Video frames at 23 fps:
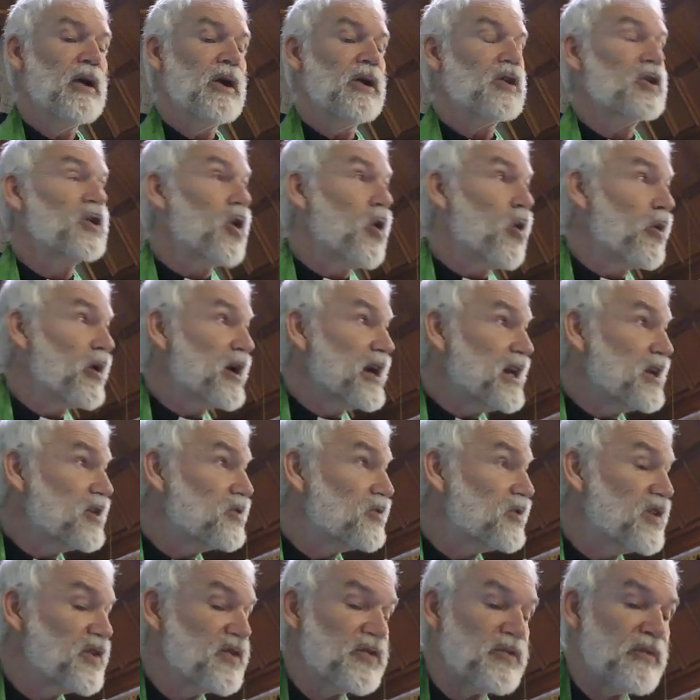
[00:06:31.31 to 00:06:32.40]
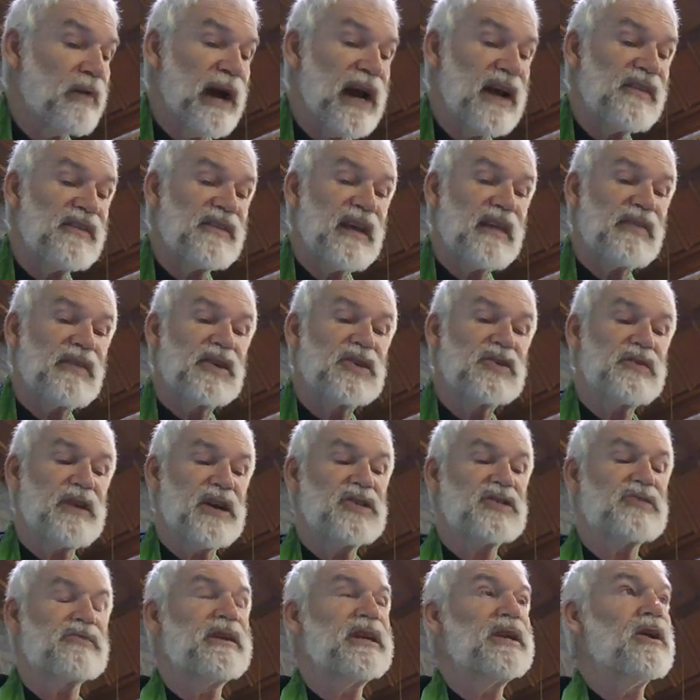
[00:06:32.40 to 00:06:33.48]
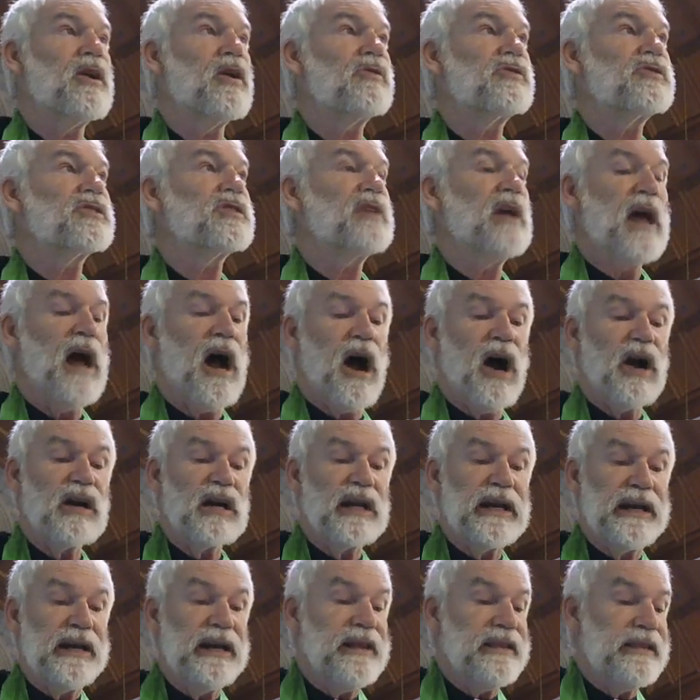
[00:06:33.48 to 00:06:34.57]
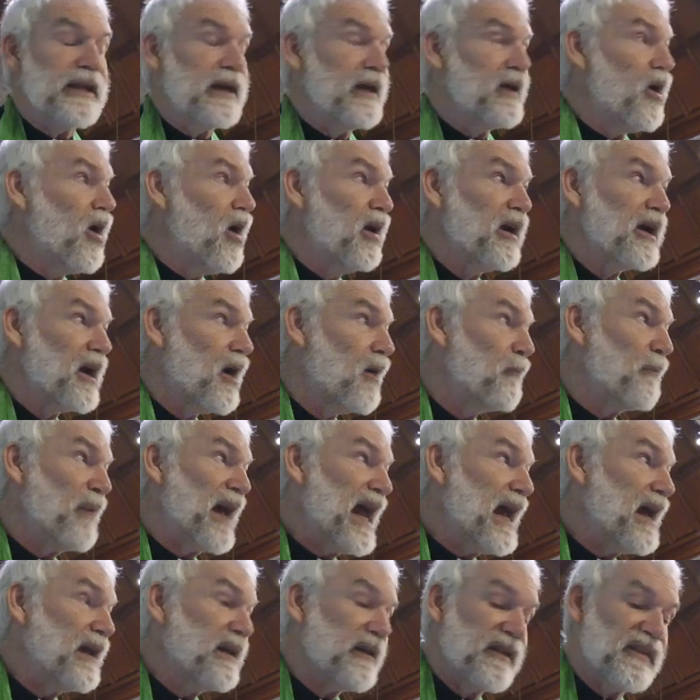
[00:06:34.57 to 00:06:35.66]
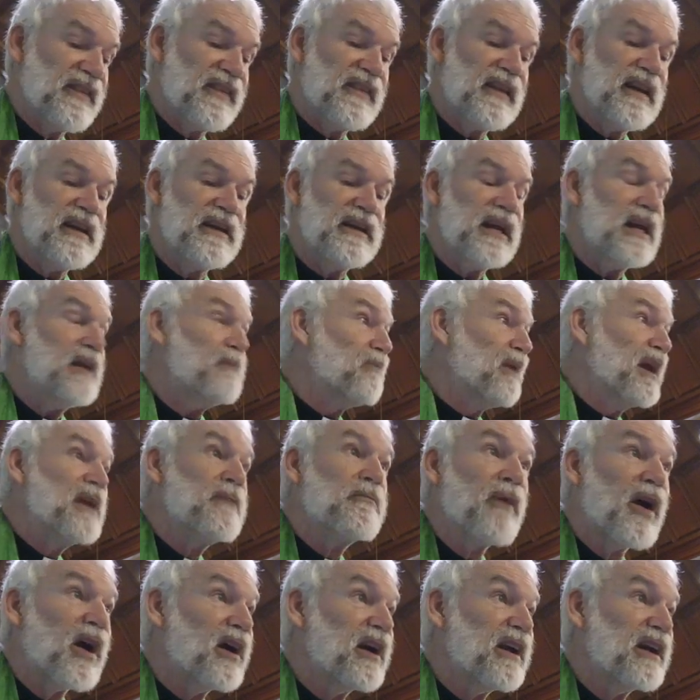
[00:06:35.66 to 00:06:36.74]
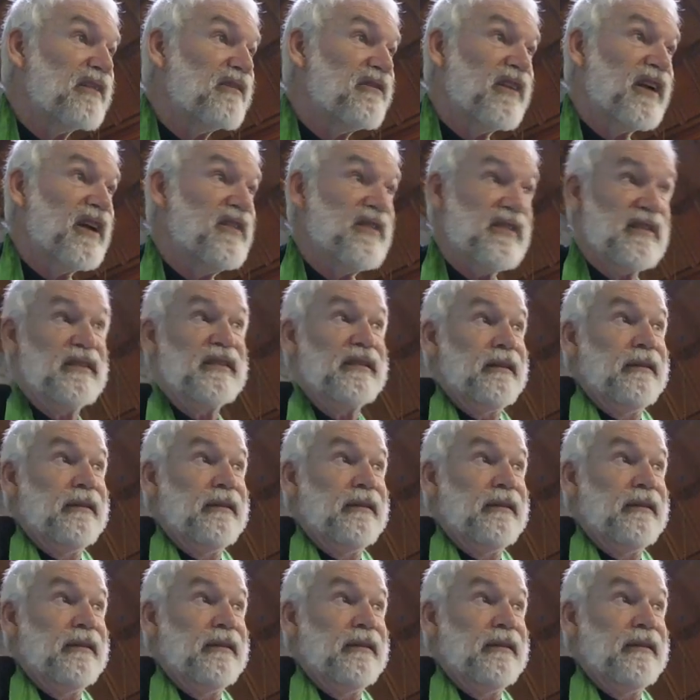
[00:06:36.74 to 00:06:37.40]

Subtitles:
lowered interest rates on the Treasury notes, hardly anything at all in our bank and the CD money market funds,